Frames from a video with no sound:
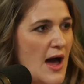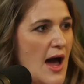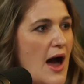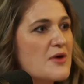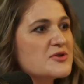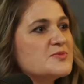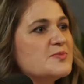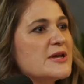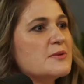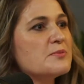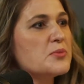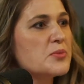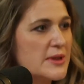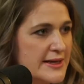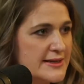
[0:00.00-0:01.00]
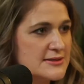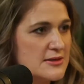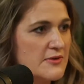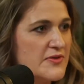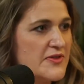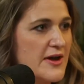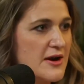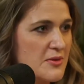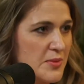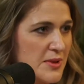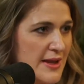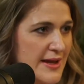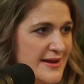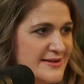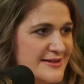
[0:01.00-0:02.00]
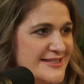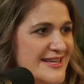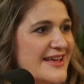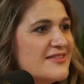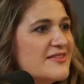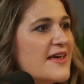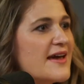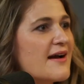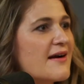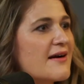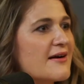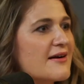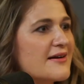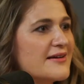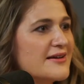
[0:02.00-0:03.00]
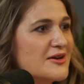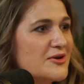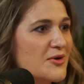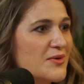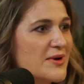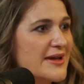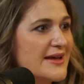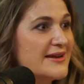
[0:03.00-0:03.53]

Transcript: I was being placed on their plans and their, you know,